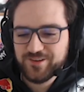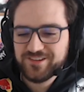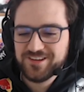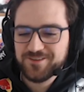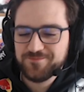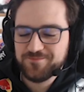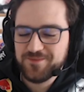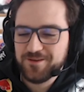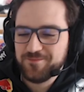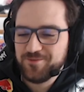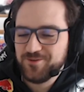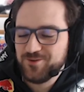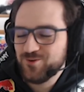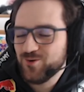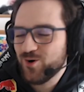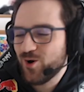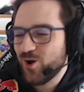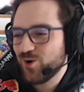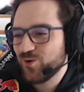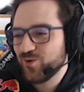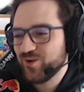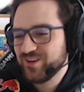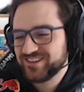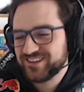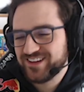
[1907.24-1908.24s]
it? Maybe you
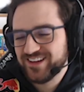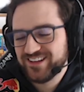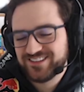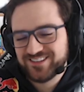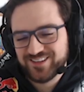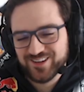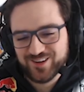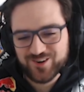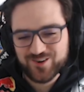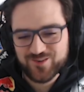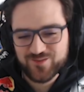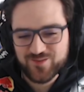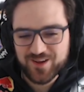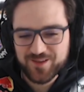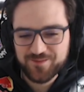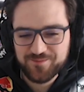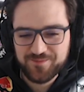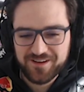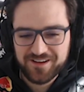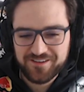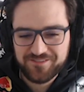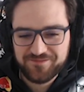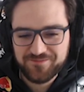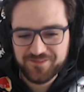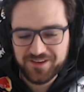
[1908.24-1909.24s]
always right. get second red
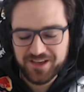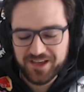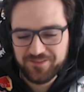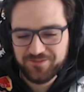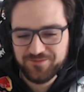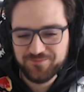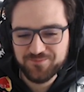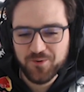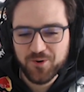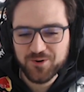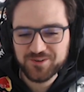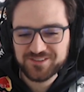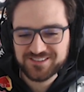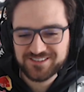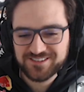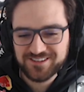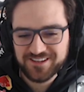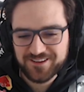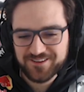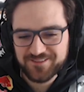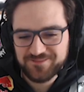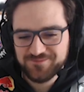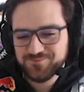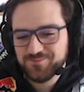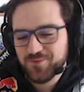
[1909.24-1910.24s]
buff, in most
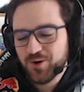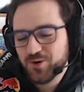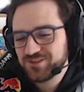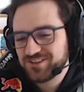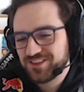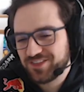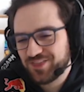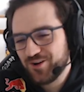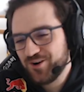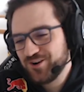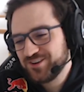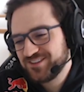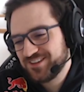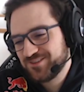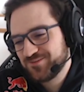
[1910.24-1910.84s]
in most thirds as oh,